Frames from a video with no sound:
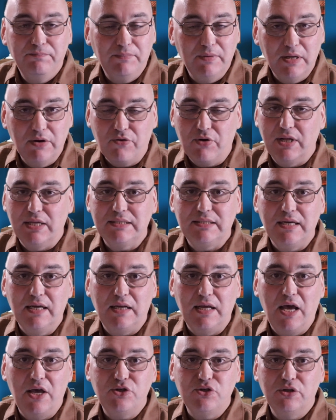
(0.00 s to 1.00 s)
real estate
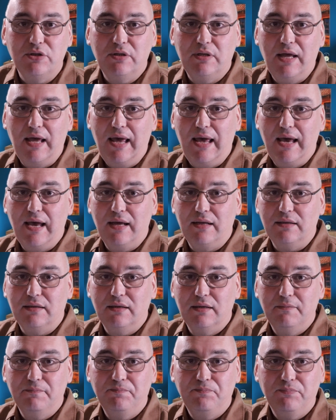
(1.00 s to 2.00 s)
agent and
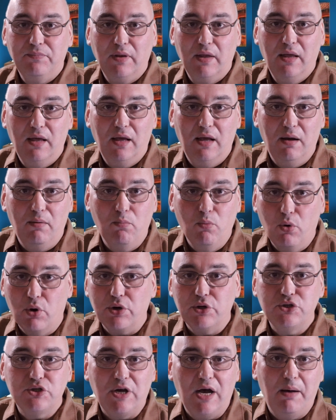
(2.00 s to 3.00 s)
a
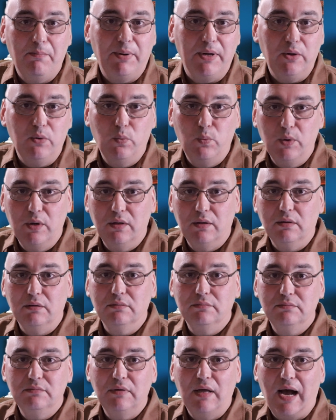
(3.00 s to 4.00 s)
mortgage company will
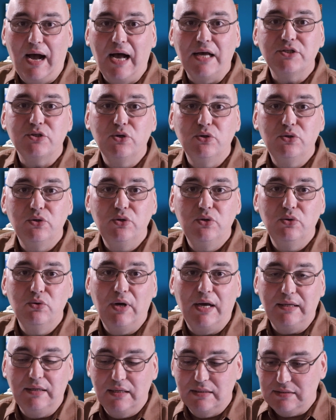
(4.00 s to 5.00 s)
ask you to do,
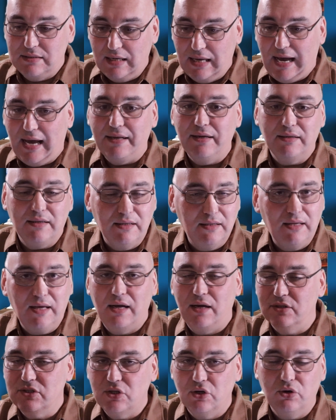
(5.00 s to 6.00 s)
and it's guided in
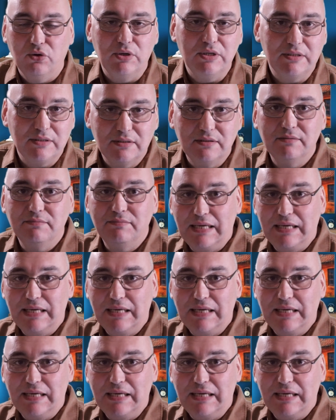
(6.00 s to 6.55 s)
there, so it's